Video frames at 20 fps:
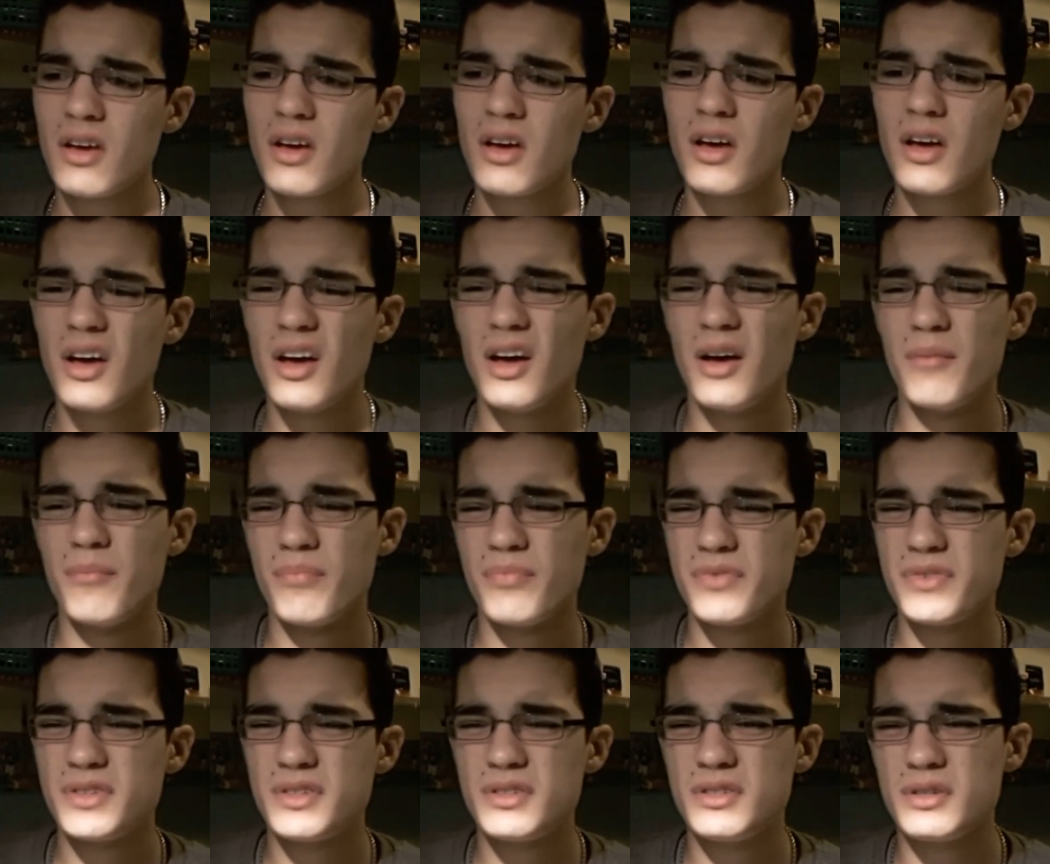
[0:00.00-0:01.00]
um,
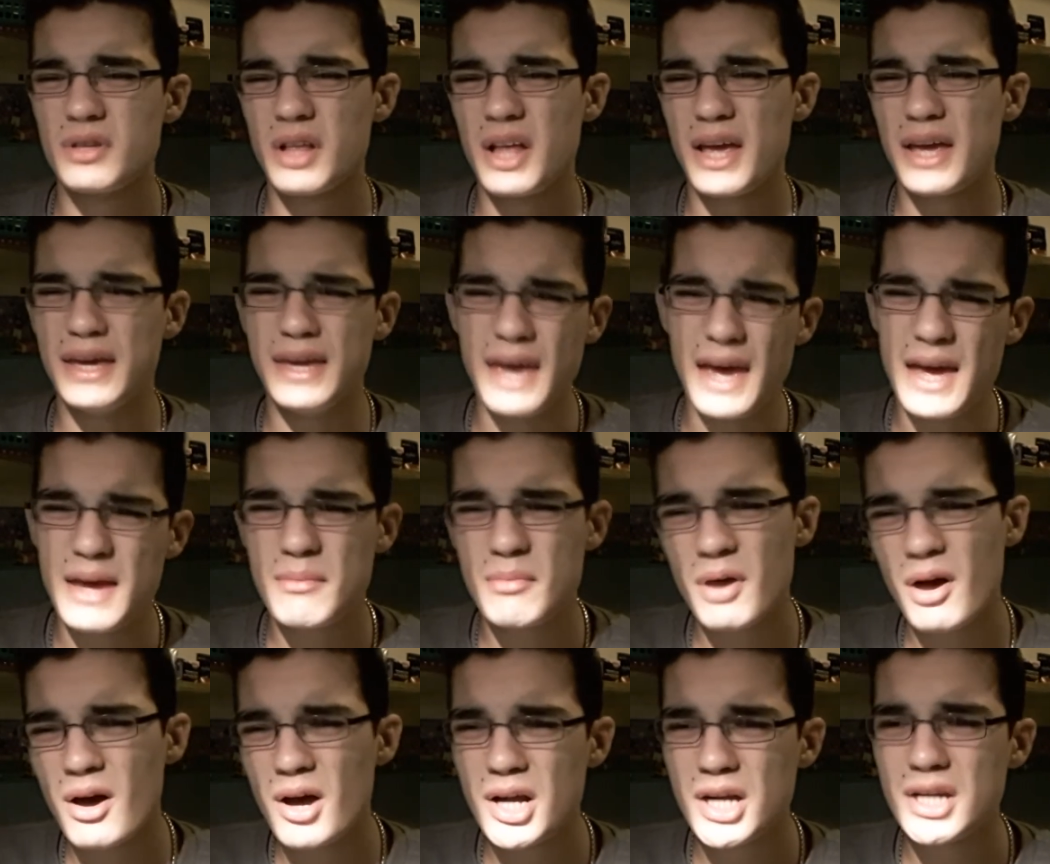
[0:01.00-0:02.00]
to like game
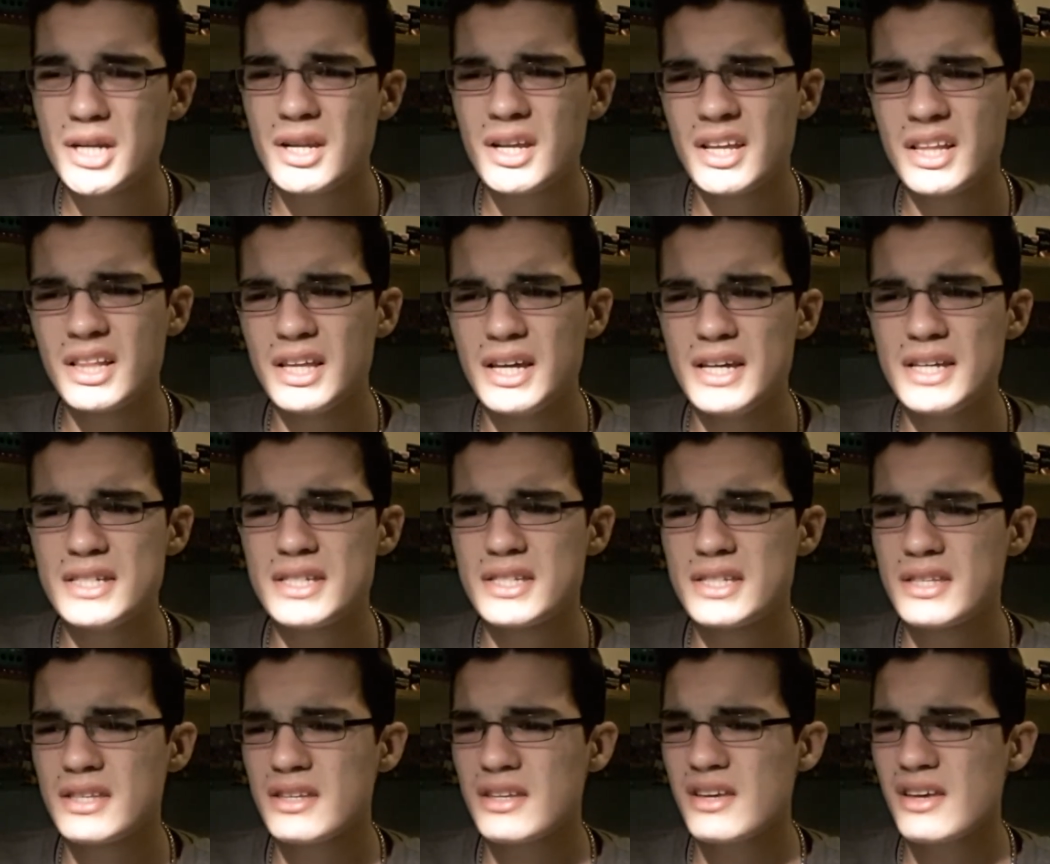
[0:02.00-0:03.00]
on at
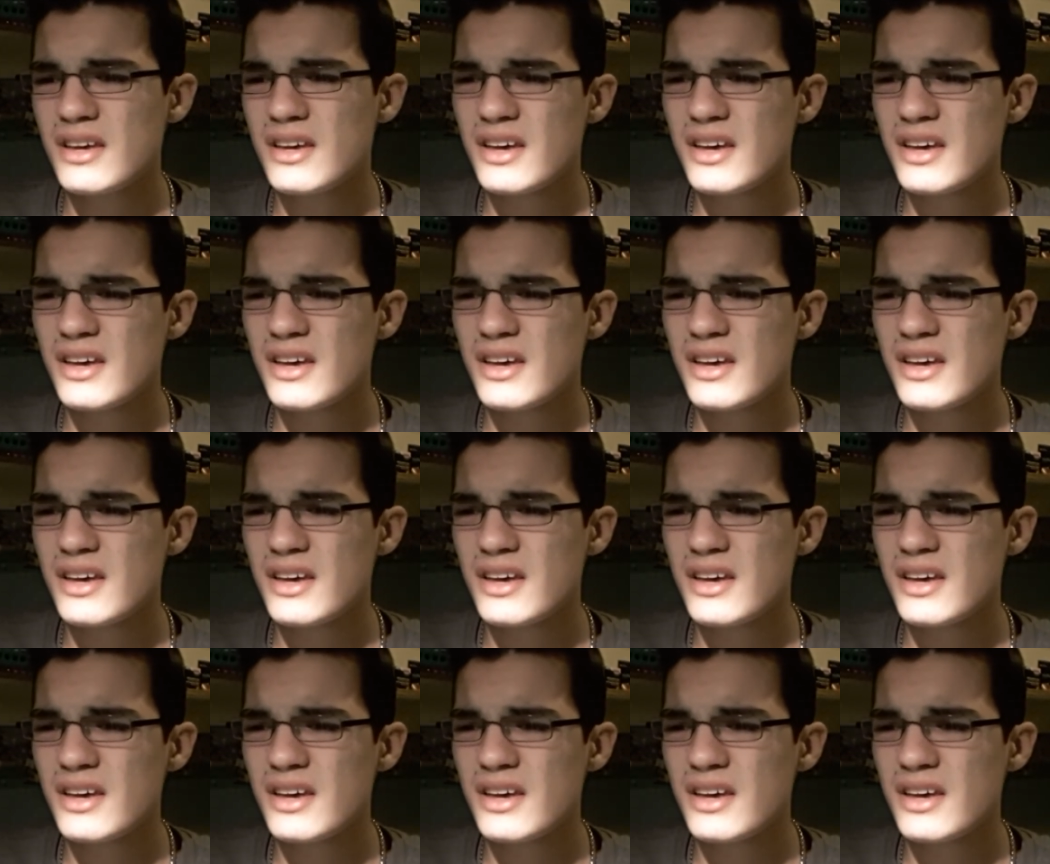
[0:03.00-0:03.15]
least.